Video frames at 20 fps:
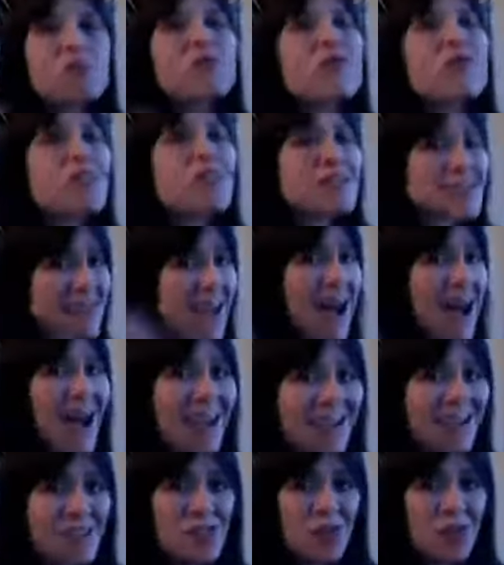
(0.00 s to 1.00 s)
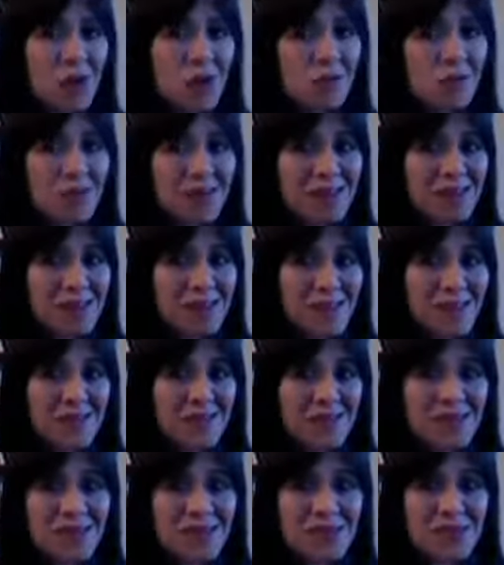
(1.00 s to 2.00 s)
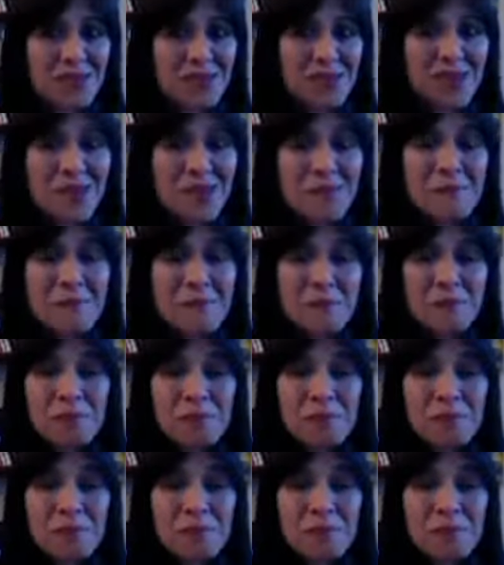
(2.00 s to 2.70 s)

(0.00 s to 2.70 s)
We're very tied to our beliefs, right?